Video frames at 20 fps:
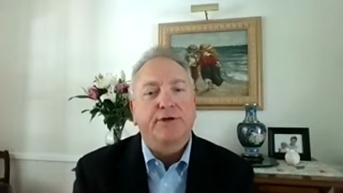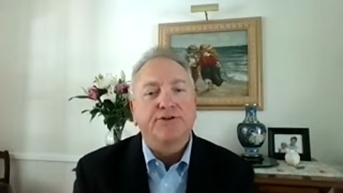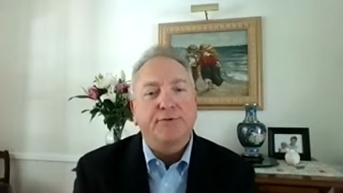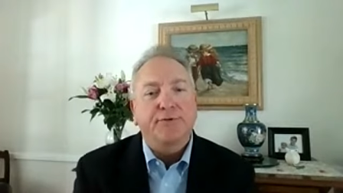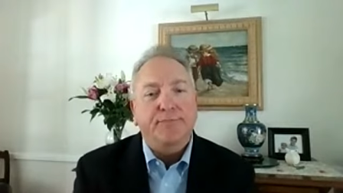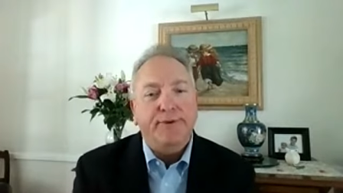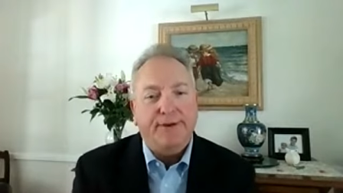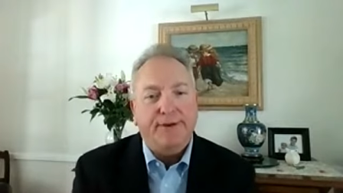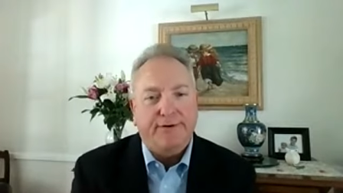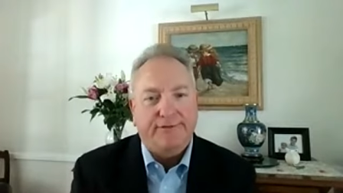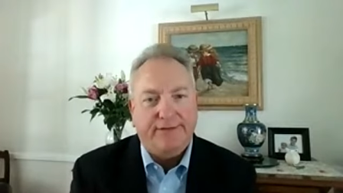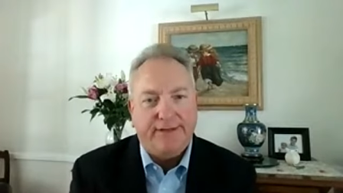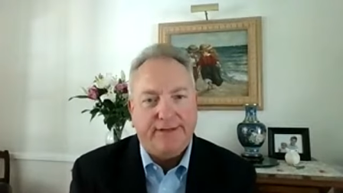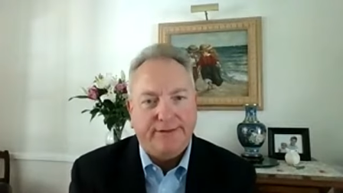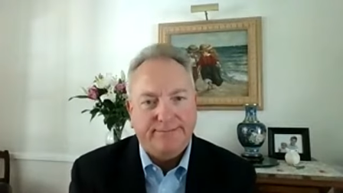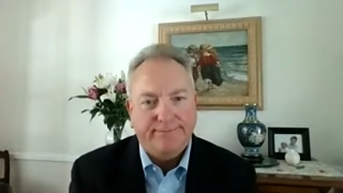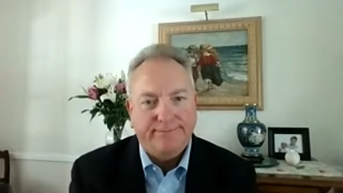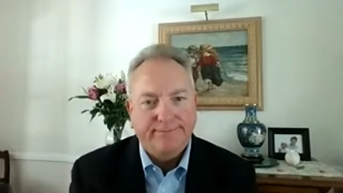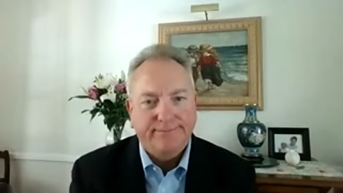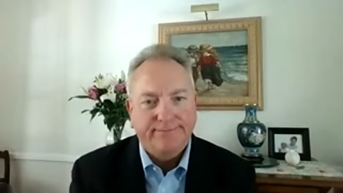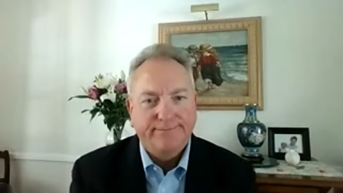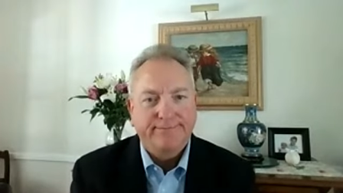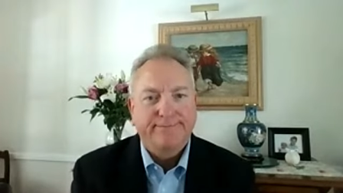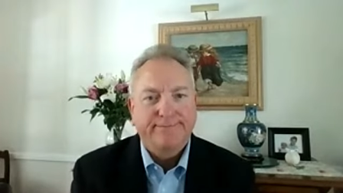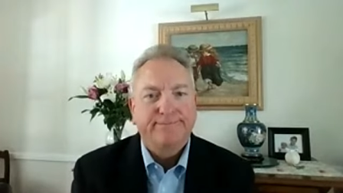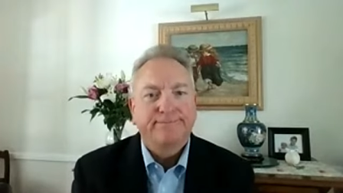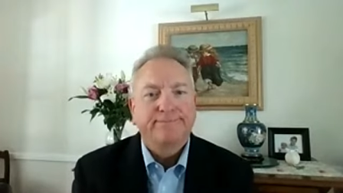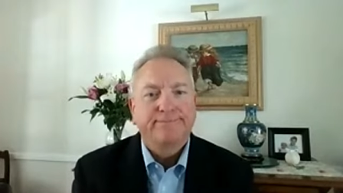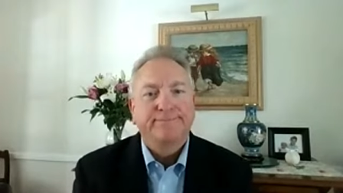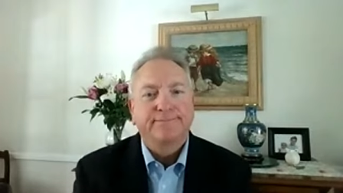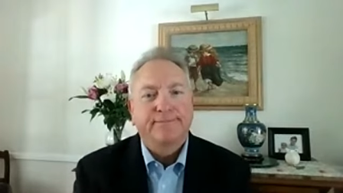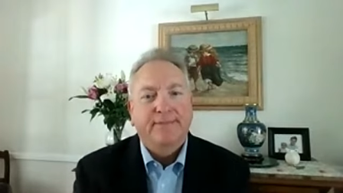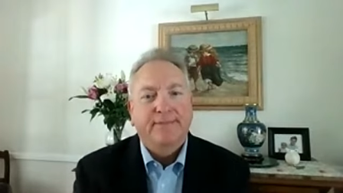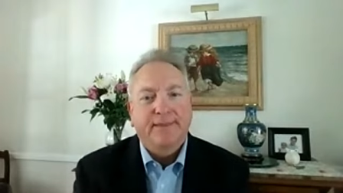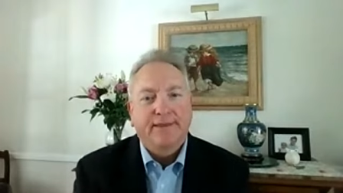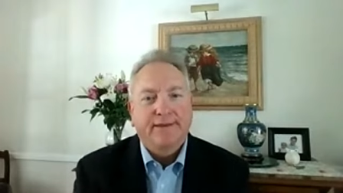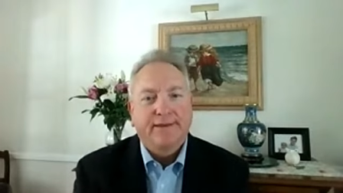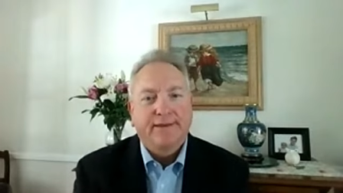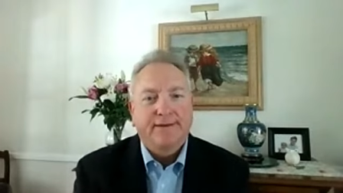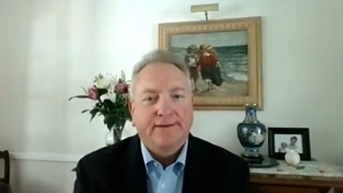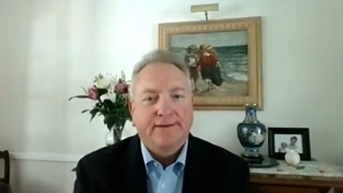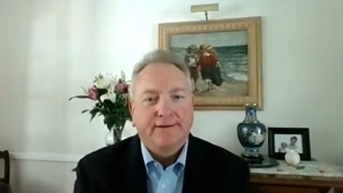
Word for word: be here today. Scott,